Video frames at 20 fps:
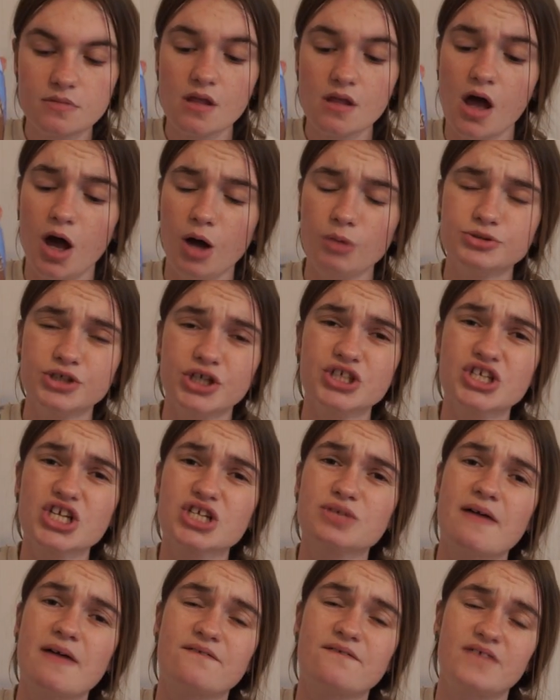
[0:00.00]
Options is
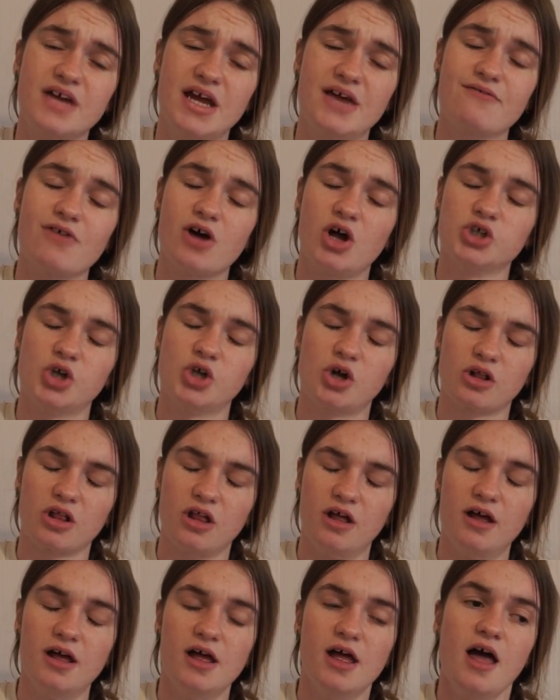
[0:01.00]
my favourite hot
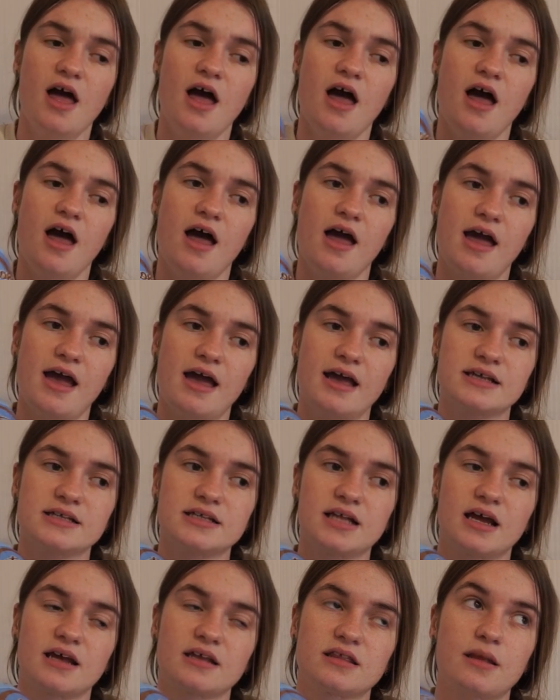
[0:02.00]
chocolate. It is
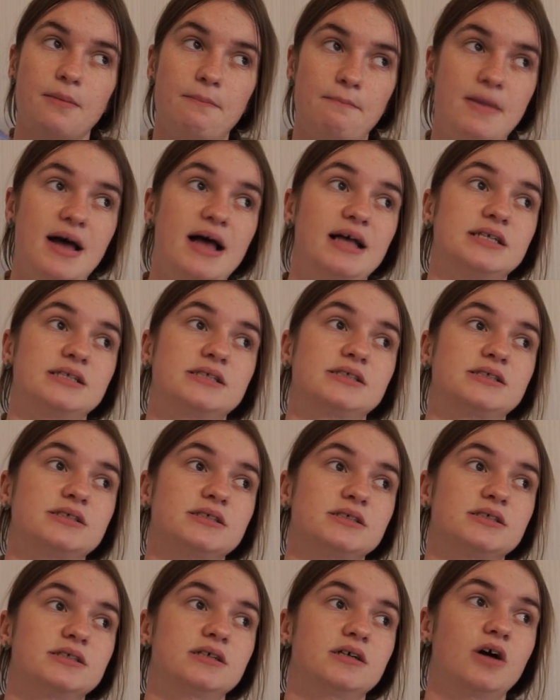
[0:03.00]
like the best
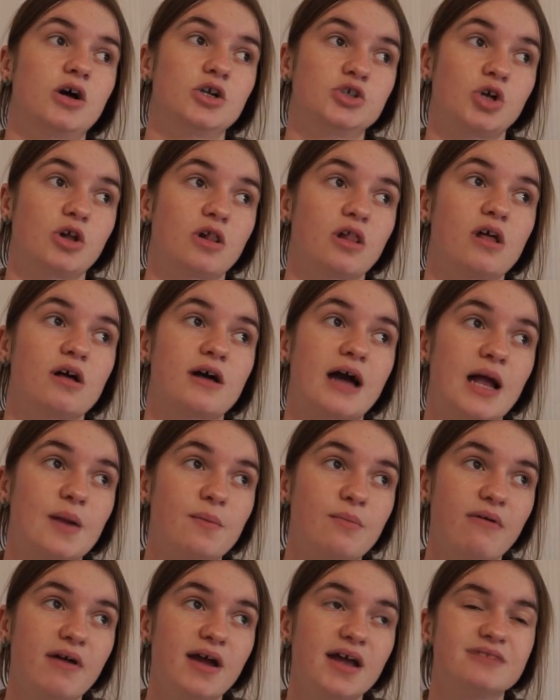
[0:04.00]
hot chocolate
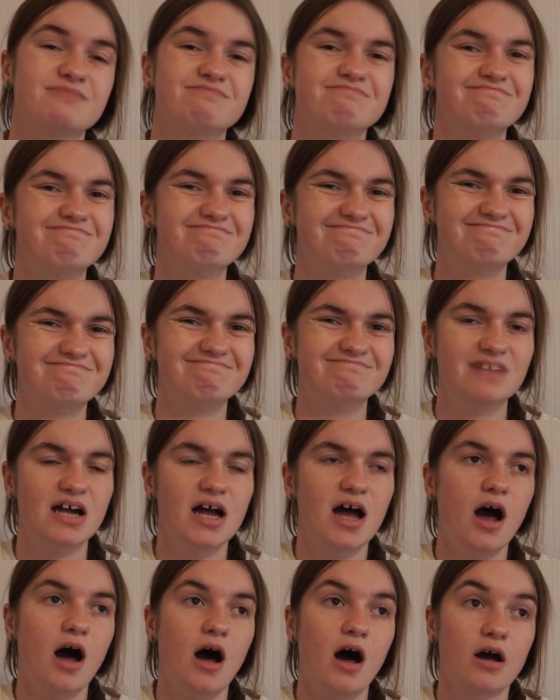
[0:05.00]
Cadbury.
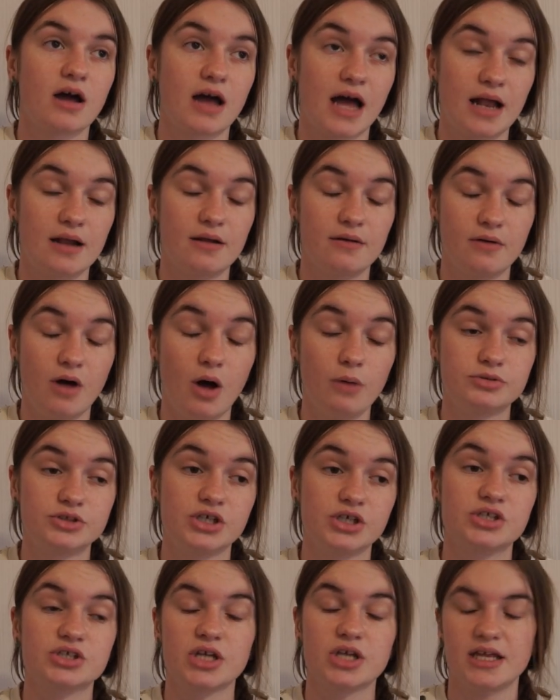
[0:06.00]

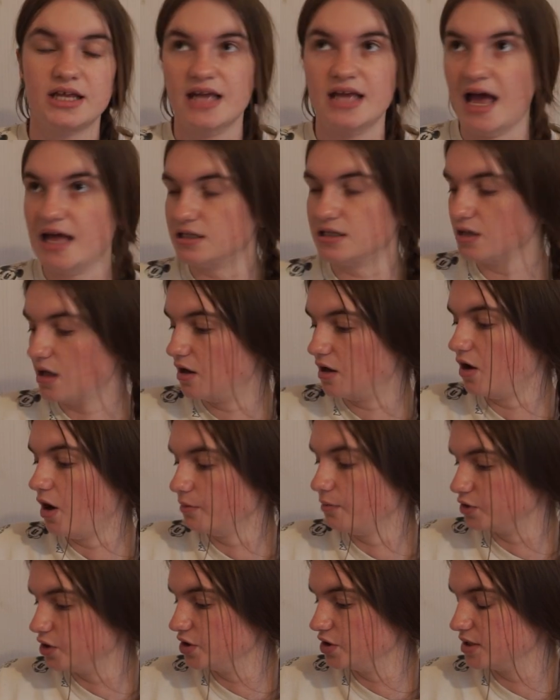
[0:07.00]
Options, yes.
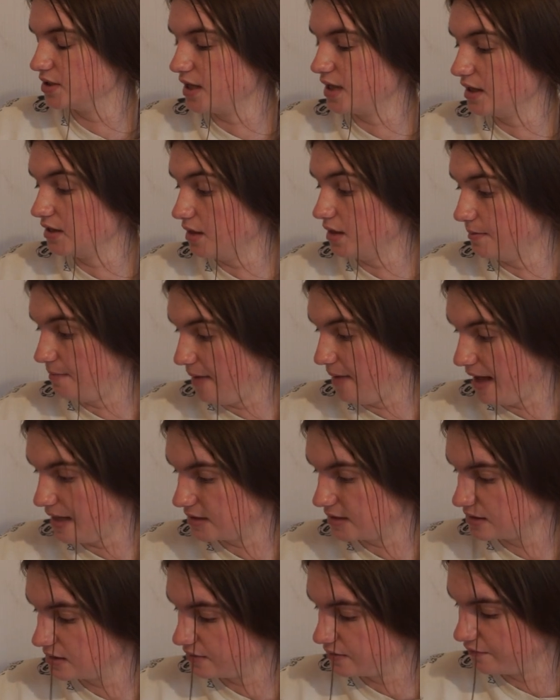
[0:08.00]
Options is like the
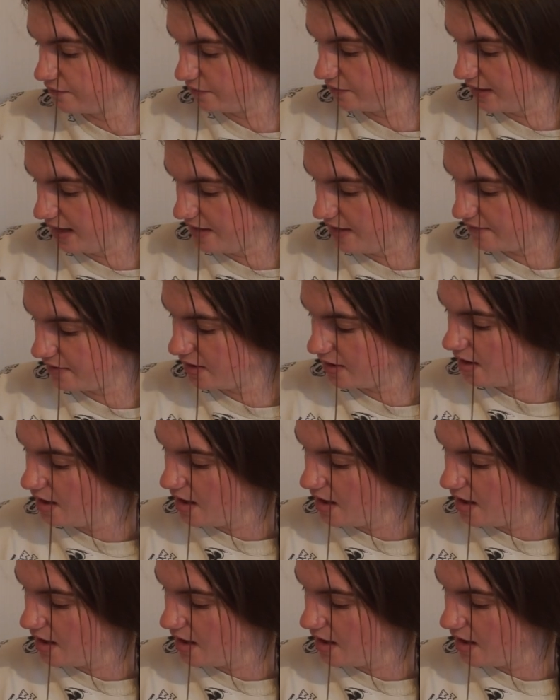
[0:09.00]
best flavour.